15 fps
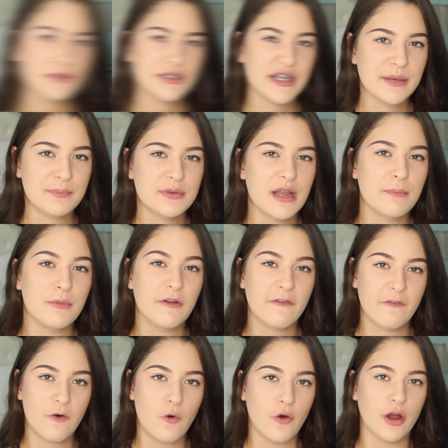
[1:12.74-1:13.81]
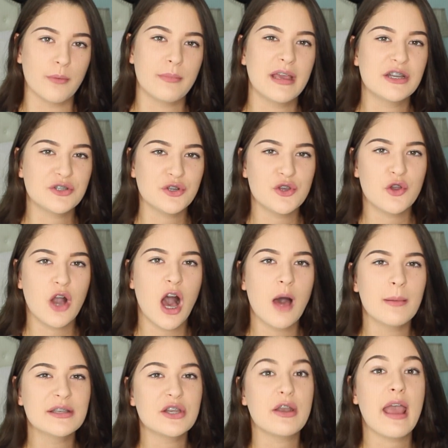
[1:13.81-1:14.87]
Tip number four, make sure you
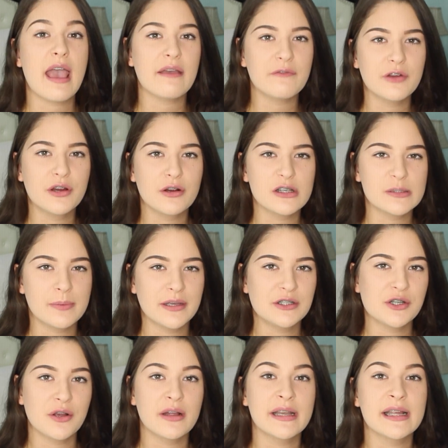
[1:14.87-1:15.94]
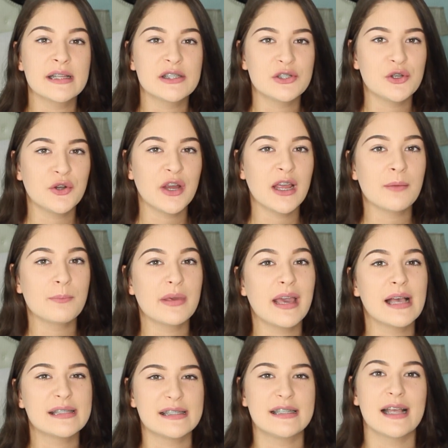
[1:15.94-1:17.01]
comment on every girl's picture on Instagram,
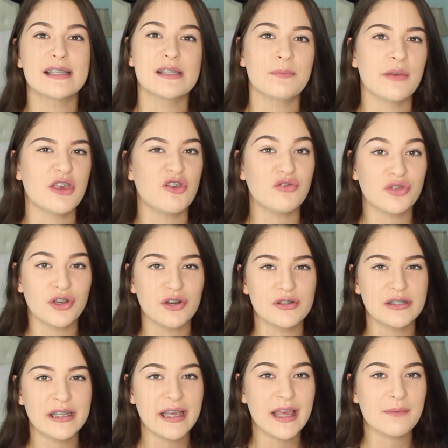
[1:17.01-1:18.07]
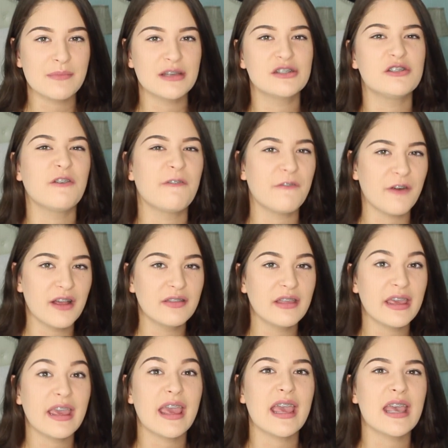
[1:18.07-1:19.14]
because it doesn't make you thirsty, it makes you
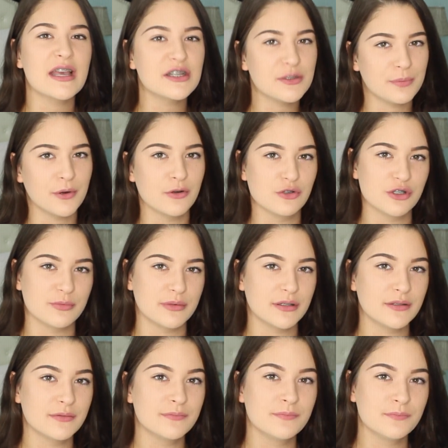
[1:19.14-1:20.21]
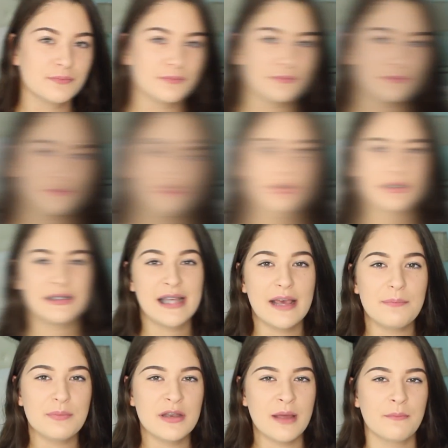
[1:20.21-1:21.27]
friendly and approachable.
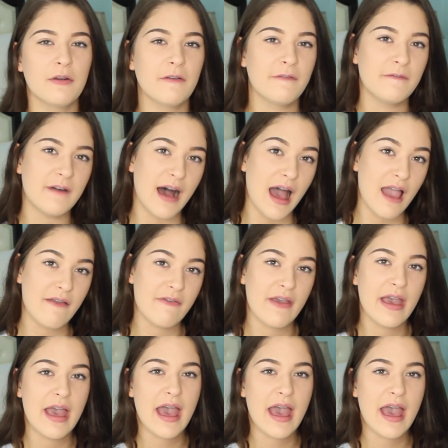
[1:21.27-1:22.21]
Tip number five,